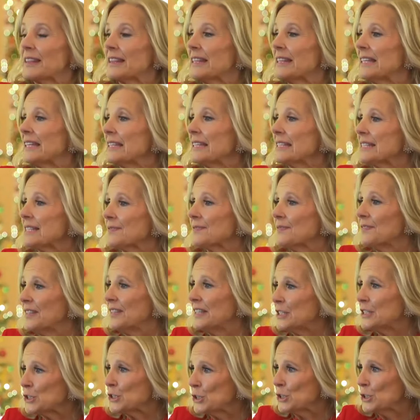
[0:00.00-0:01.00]
this
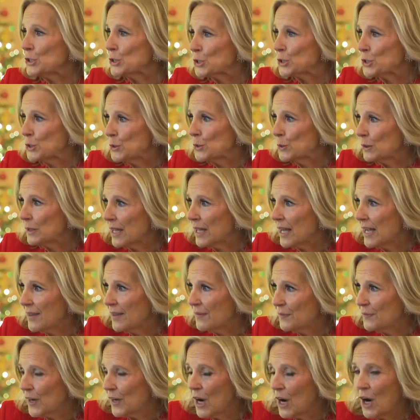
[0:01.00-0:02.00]
vision to life
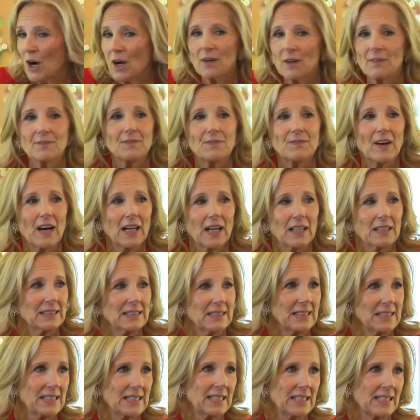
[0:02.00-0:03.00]
are
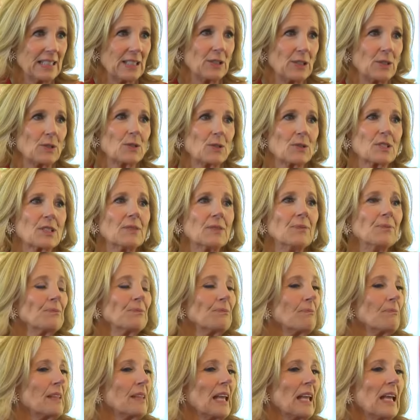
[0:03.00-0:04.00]
volunteers.
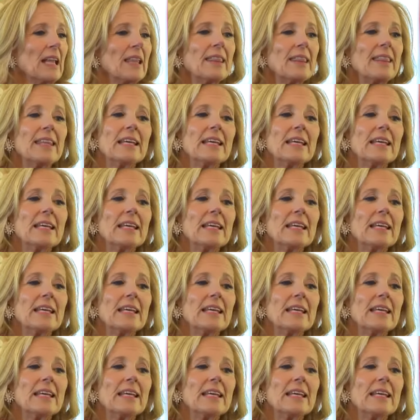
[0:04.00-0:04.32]
This,